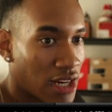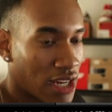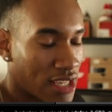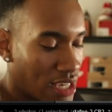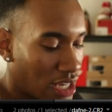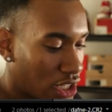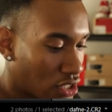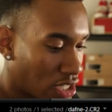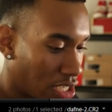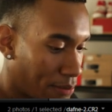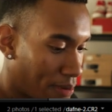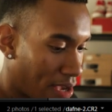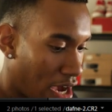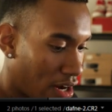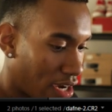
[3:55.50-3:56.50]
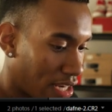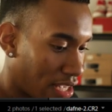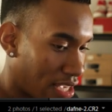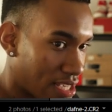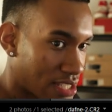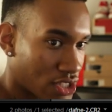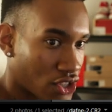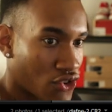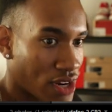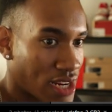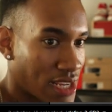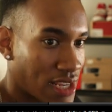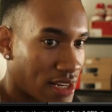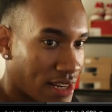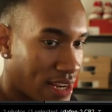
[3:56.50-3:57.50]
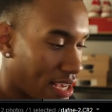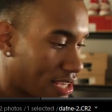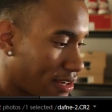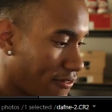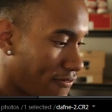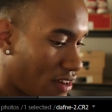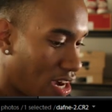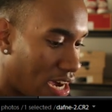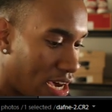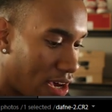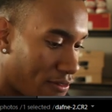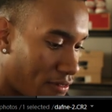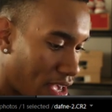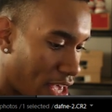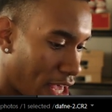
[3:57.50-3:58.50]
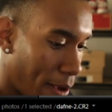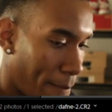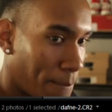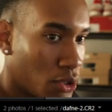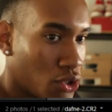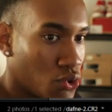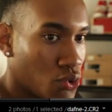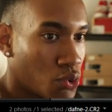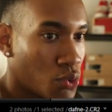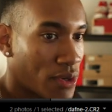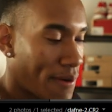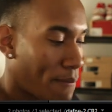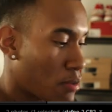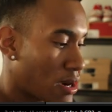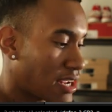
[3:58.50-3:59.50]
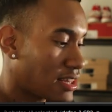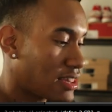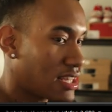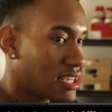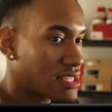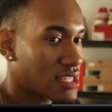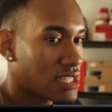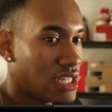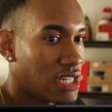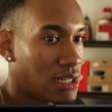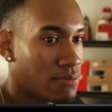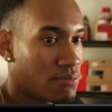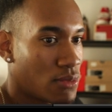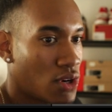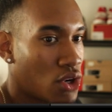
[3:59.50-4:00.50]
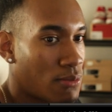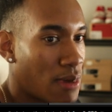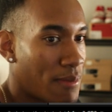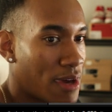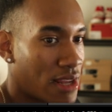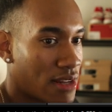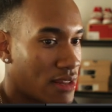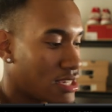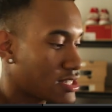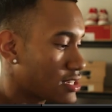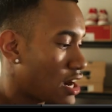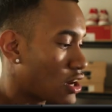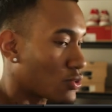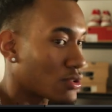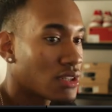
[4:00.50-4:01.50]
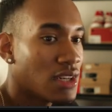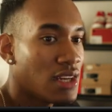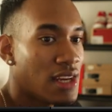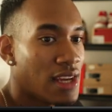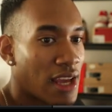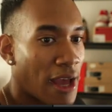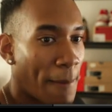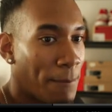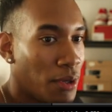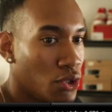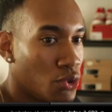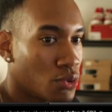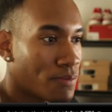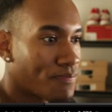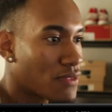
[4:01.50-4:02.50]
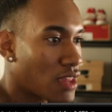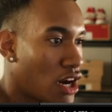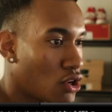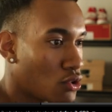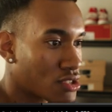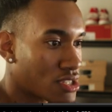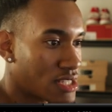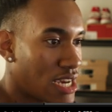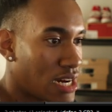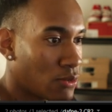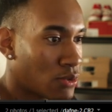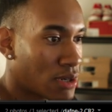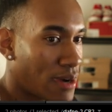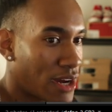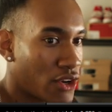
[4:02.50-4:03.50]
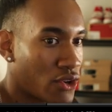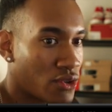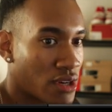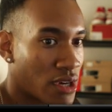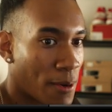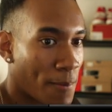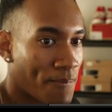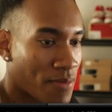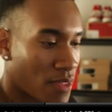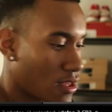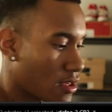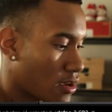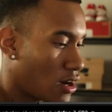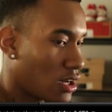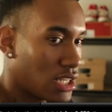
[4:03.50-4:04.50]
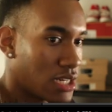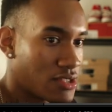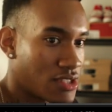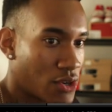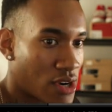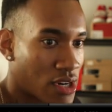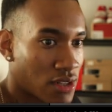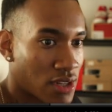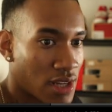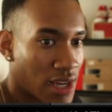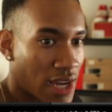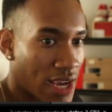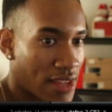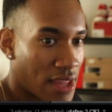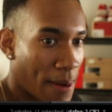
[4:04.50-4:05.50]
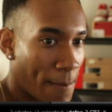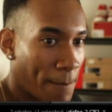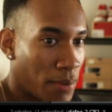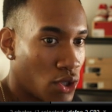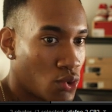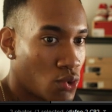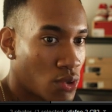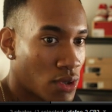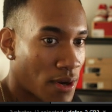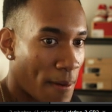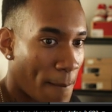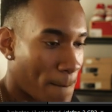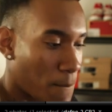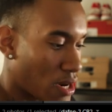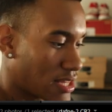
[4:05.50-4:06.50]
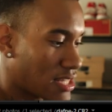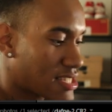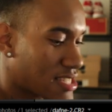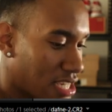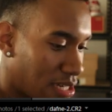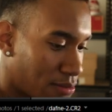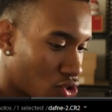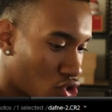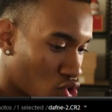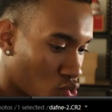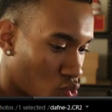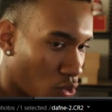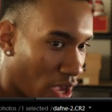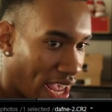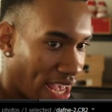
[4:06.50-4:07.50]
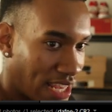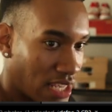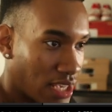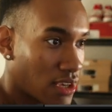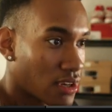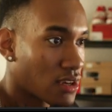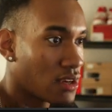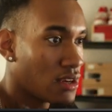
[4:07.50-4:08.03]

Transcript: Yellow, keep it how it is. Green, -5. And blue, we're gonna bring this up. Oh, my bad, that's awkward. Blue, oh snap, what am I doing? Hold up, 0. And then blue, bring this up to 80.